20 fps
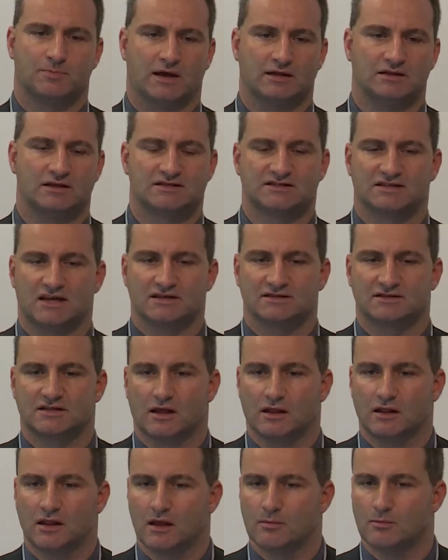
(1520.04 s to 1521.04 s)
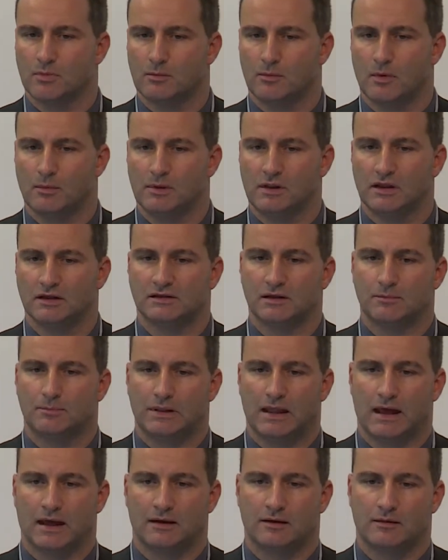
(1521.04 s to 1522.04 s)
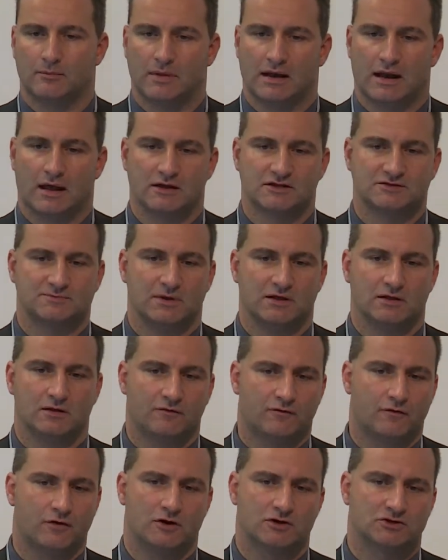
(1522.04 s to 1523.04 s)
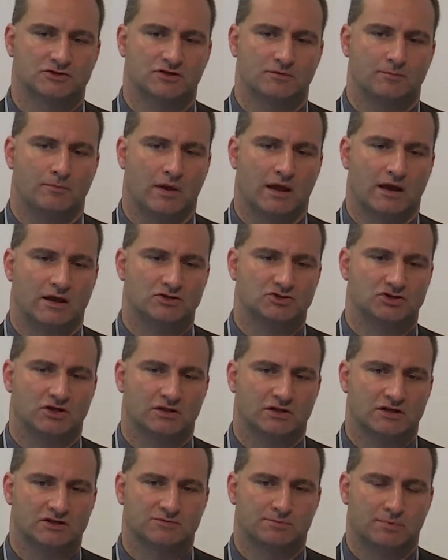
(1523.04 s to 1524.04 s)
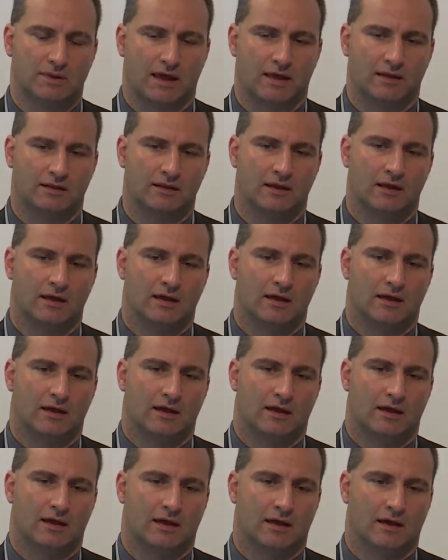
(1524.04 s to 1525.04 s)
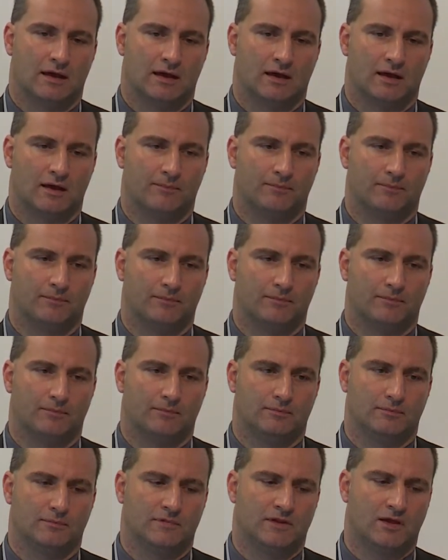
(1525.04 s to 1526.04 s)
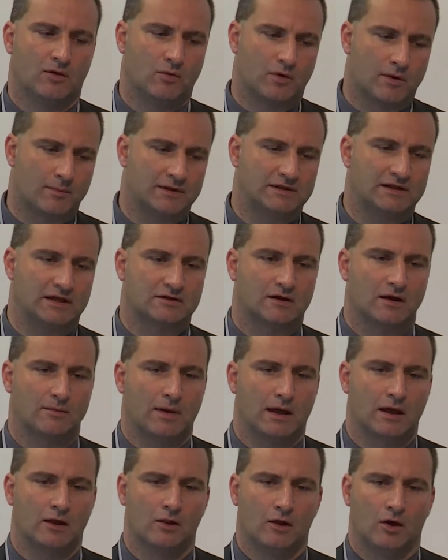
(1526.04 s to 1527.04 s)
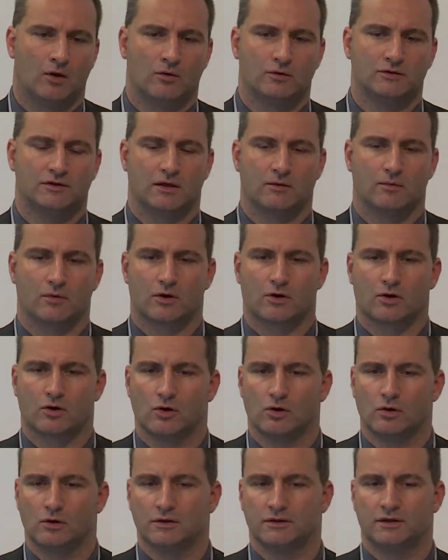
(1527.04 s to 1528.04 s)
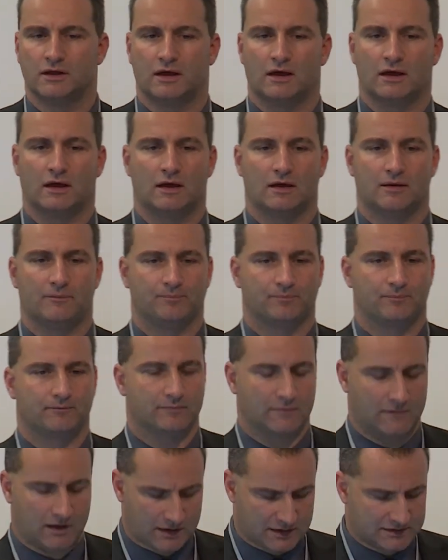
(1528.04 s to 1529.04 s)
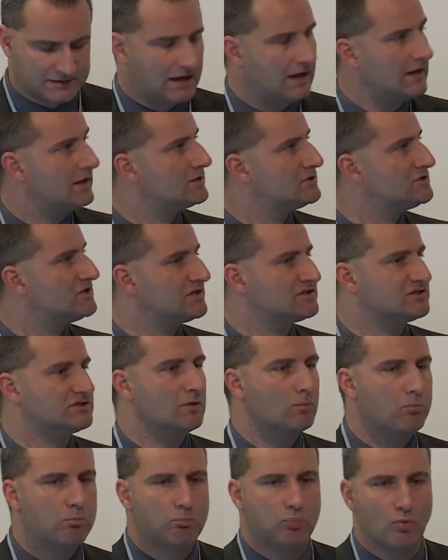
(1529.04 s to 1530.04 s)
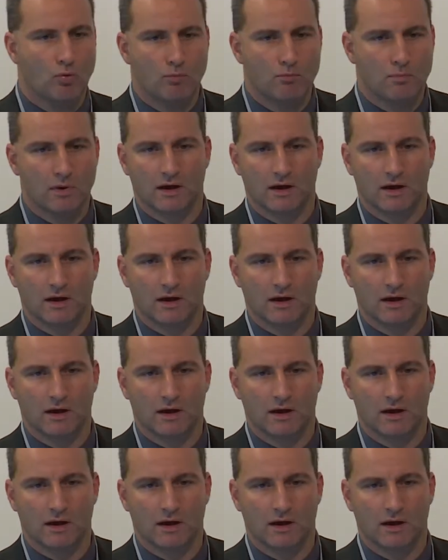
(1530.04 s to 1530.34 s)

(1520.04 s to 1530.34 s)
by the Sustainable Mobility Plan. Milan has been the first in managing this plan. Uh, they were mandatory by law. They were called, uh, in Italian, just PUM,